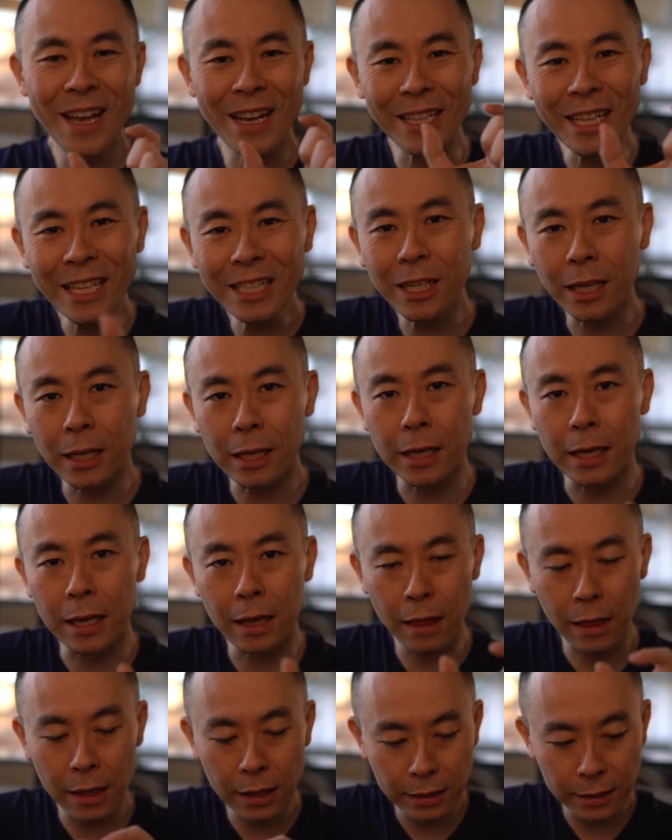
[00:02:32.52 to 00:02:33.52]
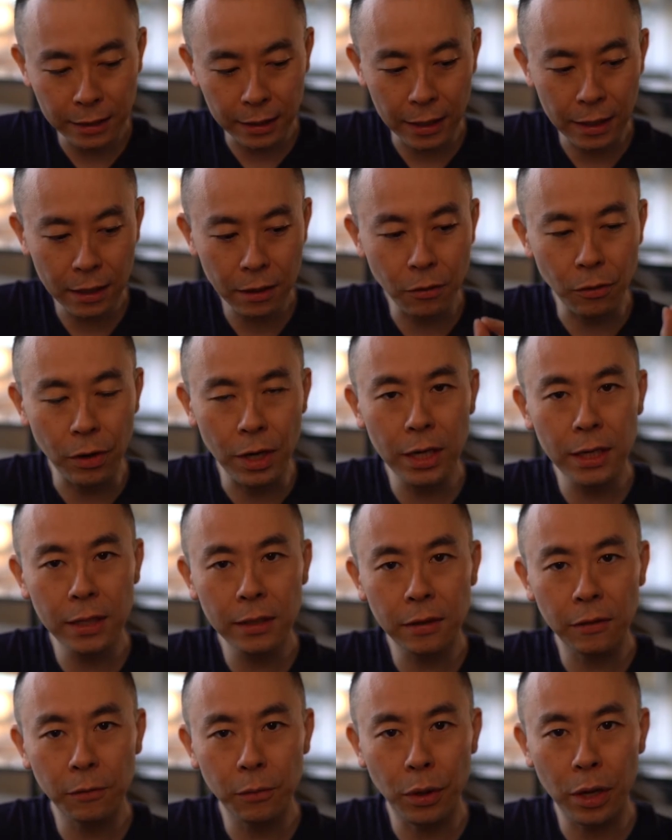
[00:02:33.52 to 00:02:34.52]
Initially, this
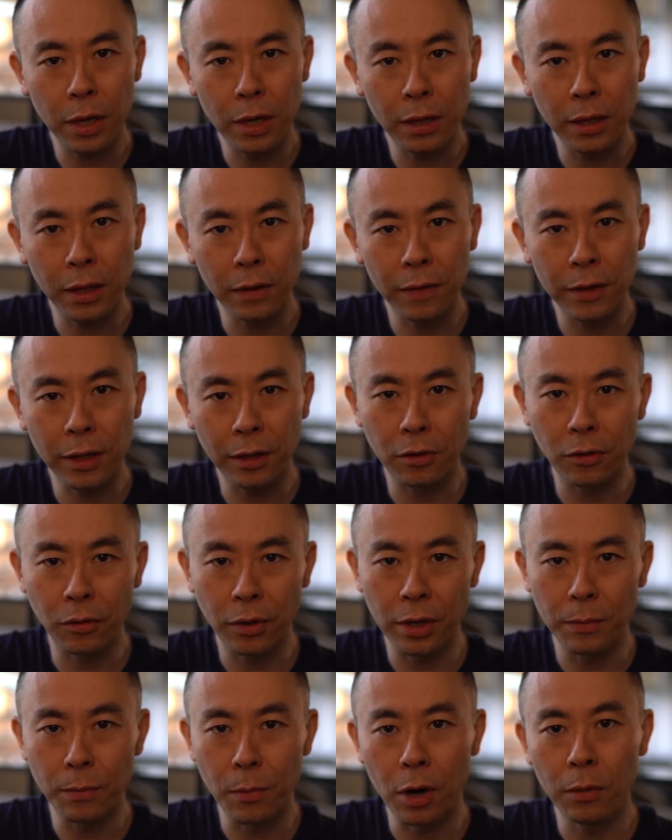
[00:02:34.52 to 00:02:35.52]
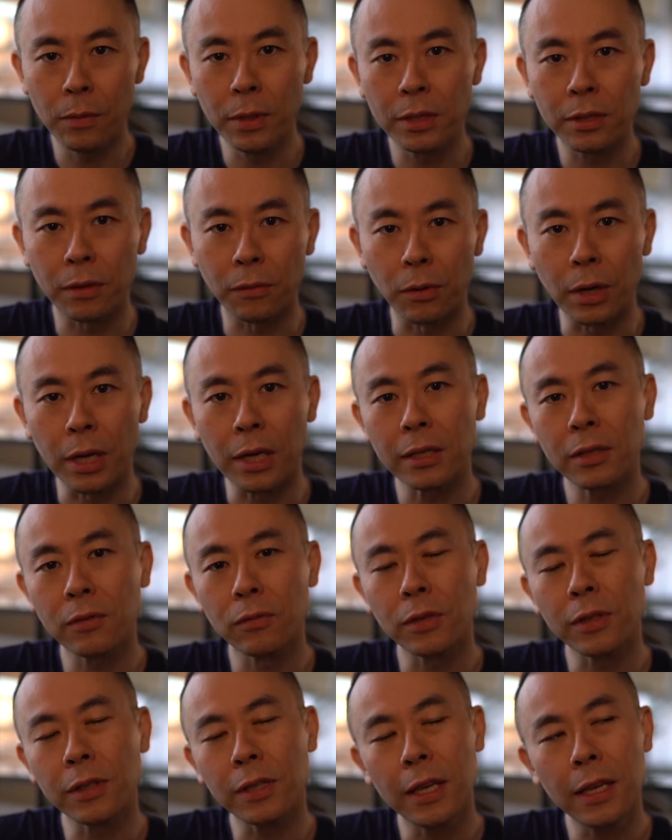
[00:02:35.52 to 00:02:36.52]
increase of brain activity during moments of rest
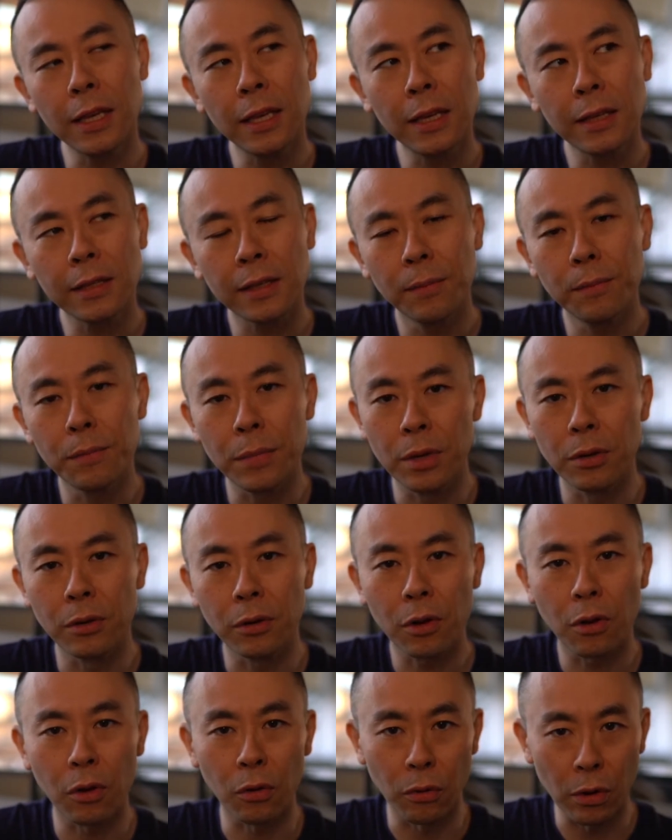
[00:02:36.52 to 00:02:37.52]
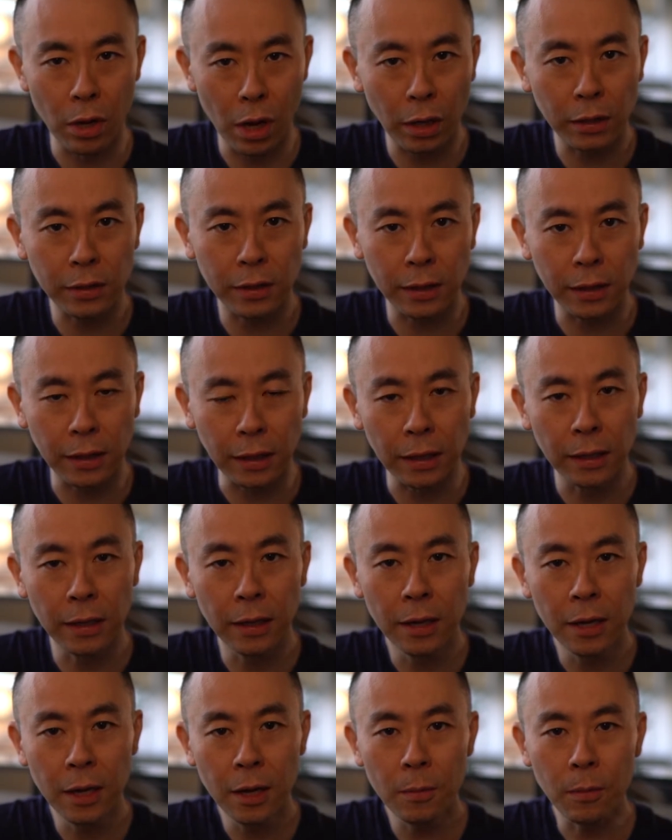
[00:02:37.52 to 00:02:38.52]
was seen as a mere curiosity,
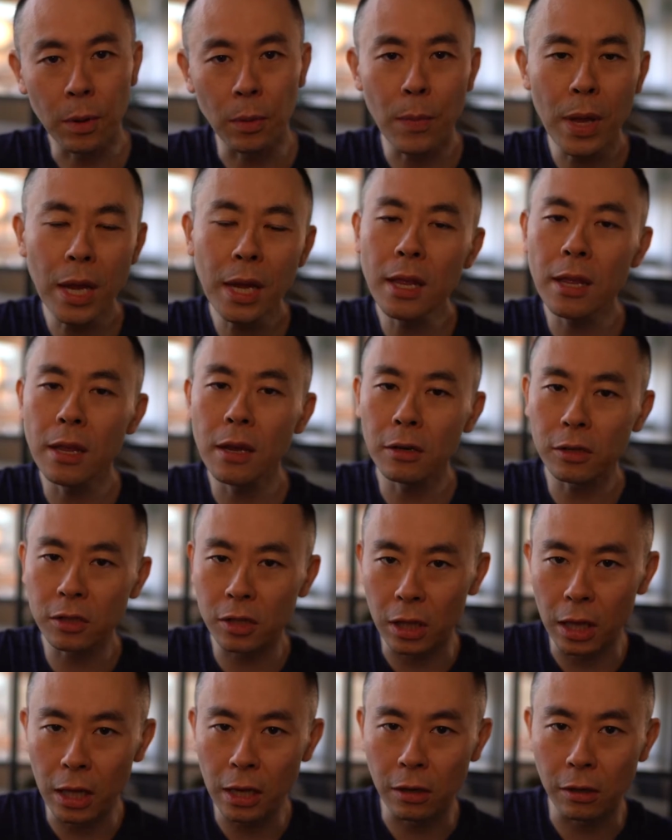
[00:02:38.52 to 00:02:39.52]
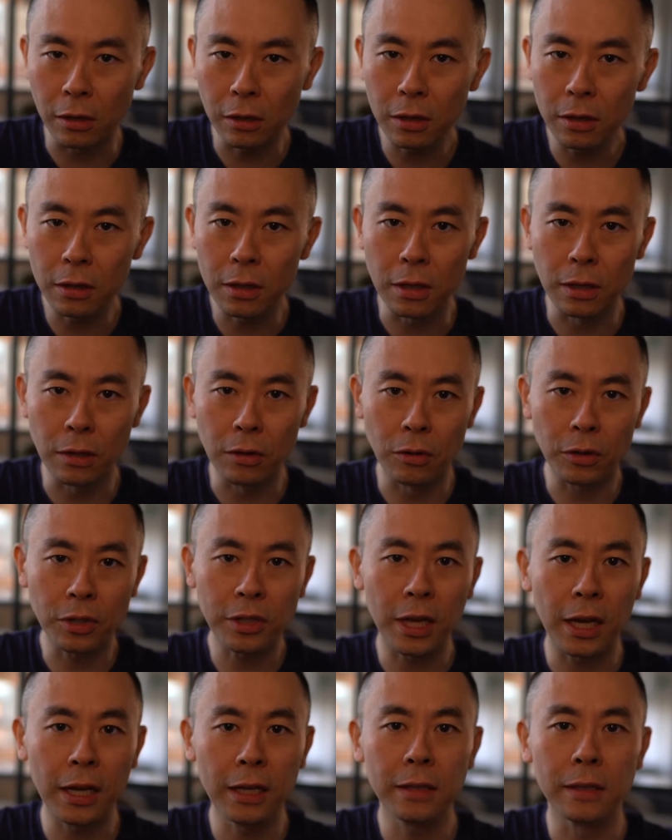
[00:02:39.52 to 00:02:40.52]
but many years later, the
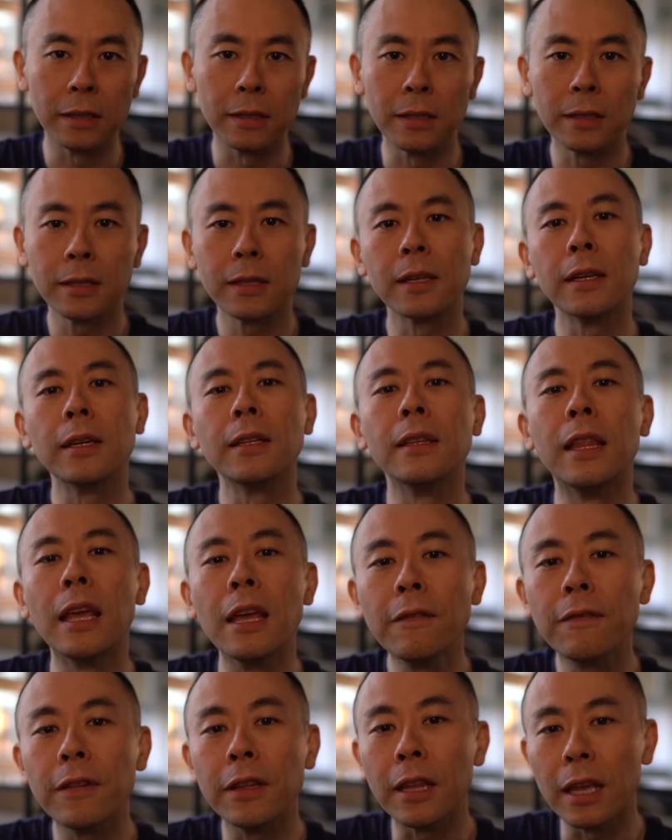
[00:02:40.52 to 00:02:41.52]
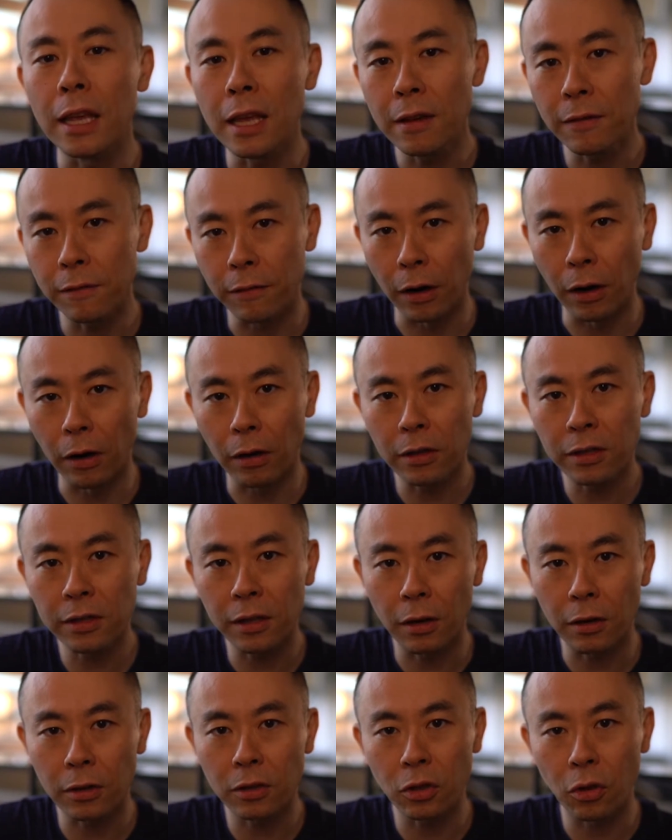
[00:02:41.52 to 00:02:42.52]
neuroscientist David Ingvar
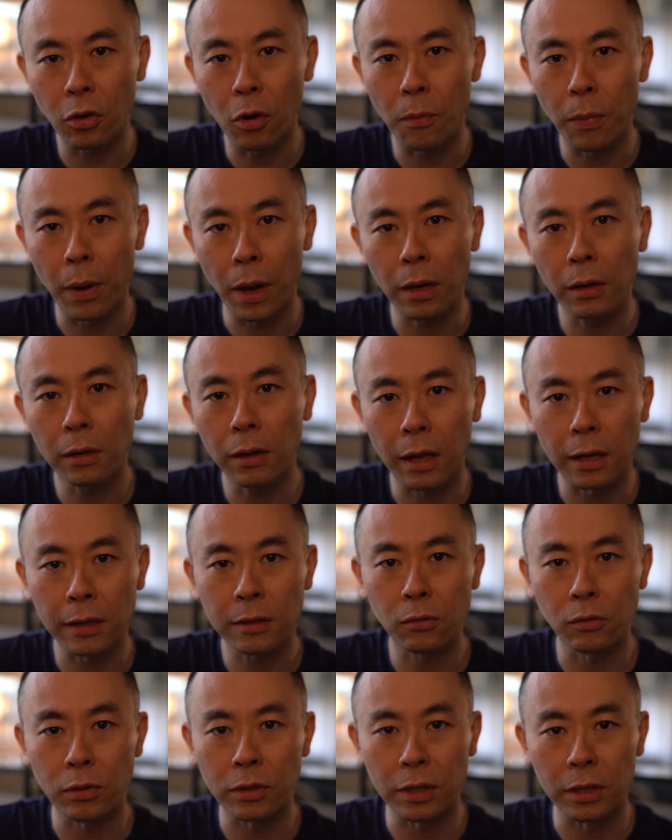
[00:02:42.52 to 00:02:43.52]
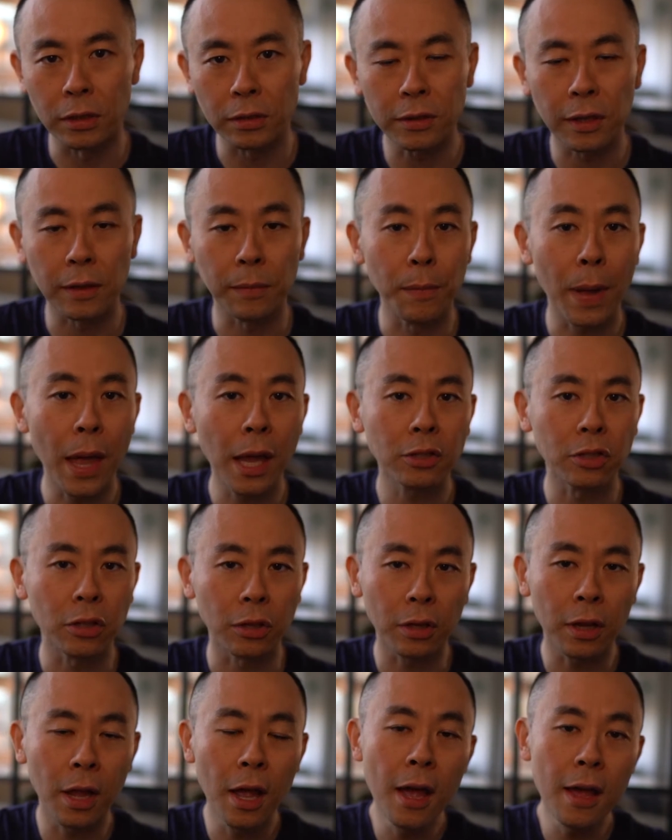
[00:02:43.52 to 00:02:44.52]
started to compare test results that
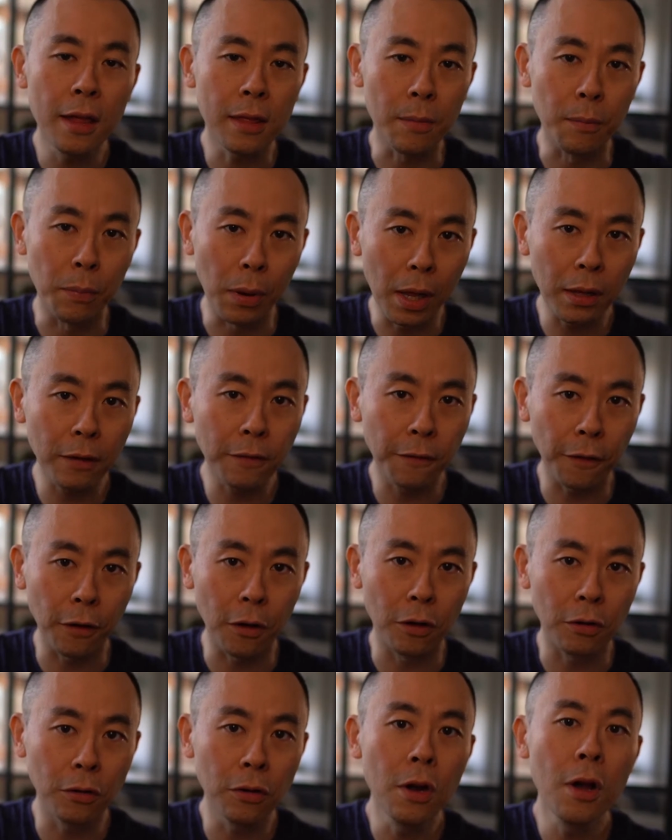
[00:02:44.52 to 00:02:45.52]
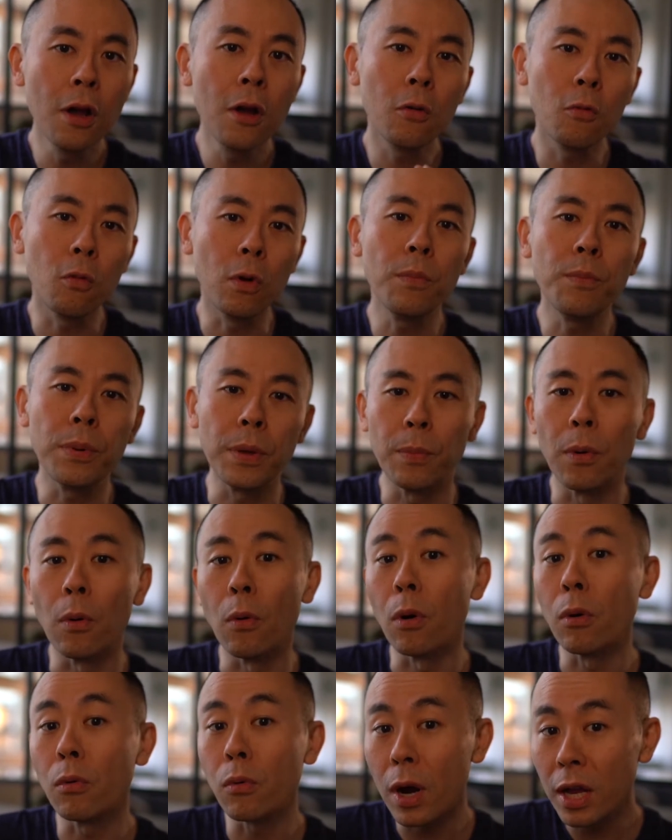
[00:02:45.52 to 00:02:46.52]
measured the blood flow when people
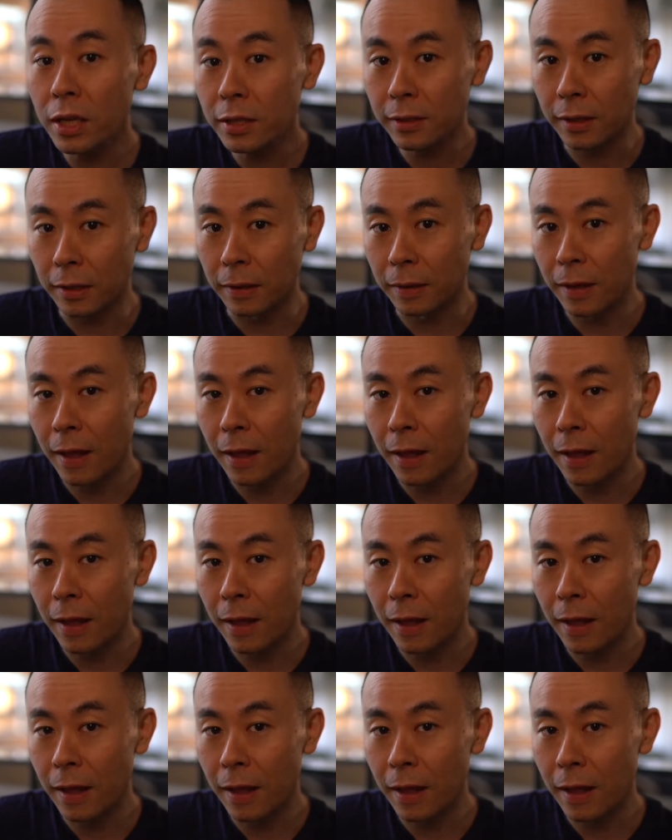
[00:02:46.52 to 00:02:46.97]
were resting.